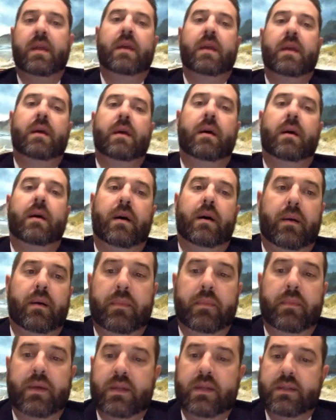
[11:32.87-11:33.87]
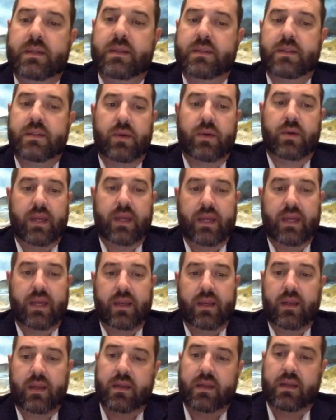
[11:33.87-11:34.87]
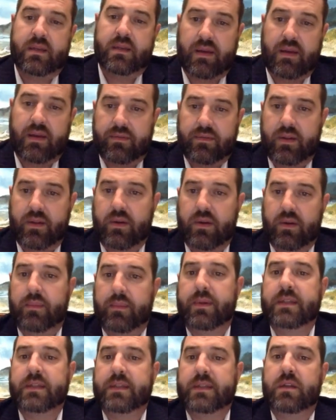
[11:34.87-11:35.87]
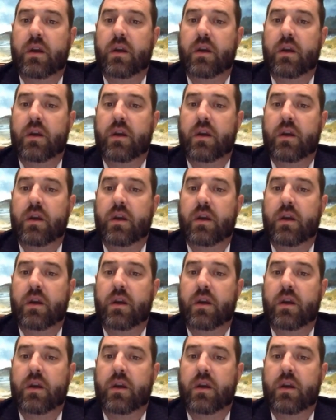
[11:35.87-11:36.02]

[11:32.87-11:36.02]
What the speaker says: So again, definitely a great place to go.